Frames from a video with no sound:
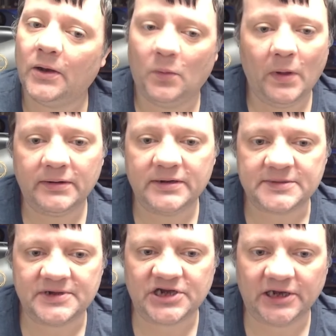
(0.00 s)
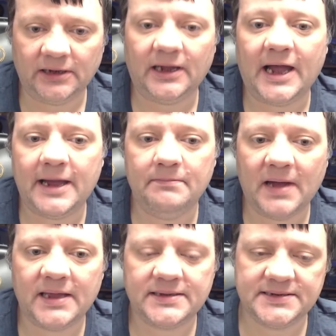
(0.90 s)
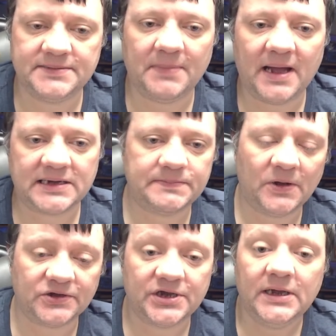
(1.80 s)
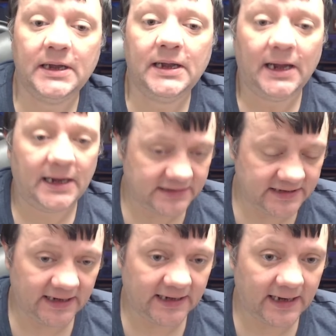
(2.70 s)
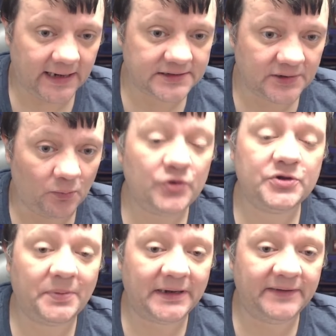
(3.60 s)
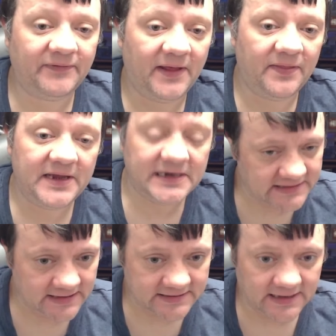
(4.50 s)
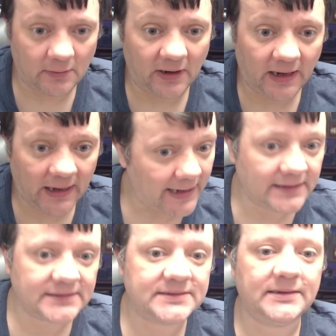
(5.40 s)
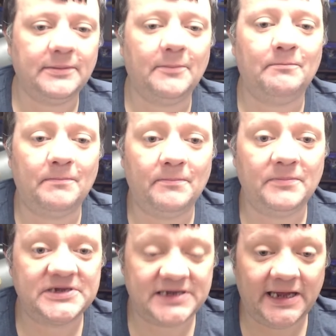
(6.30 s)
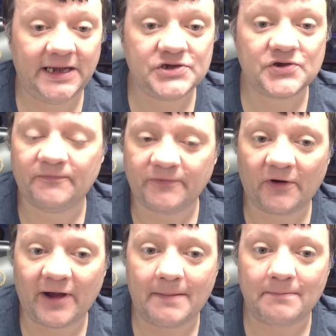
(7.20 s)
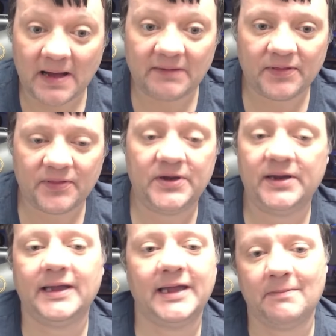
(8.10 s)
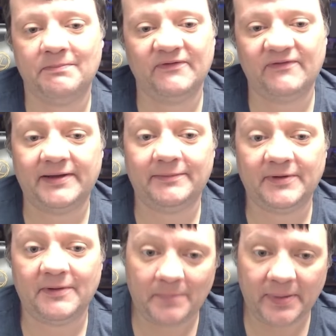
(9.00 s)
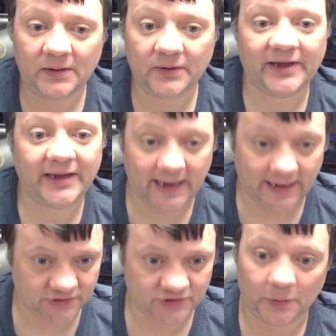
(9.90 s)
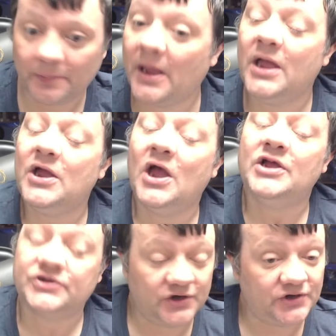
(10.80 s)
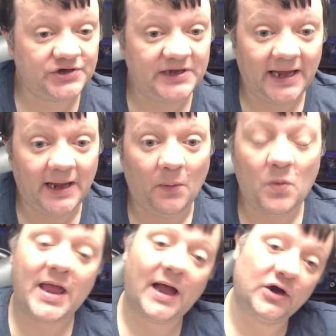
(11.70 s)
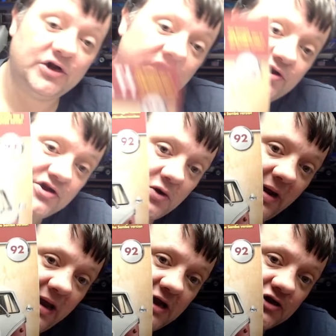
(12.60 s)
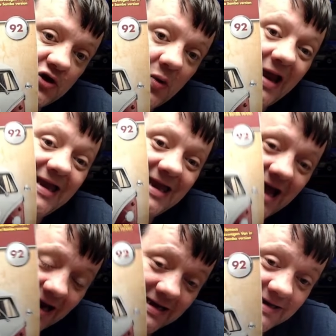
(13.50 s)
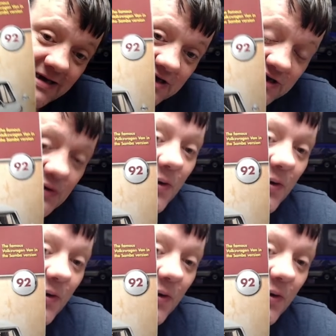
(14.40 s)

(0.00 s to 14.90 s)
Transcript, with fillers: welcome to my channel. I'm Matt, this is Mark's Mods. And today guys, would you believe it, this is our last mm, stage for our Marathon Campervan build catch-up. So today we are going to do issue 92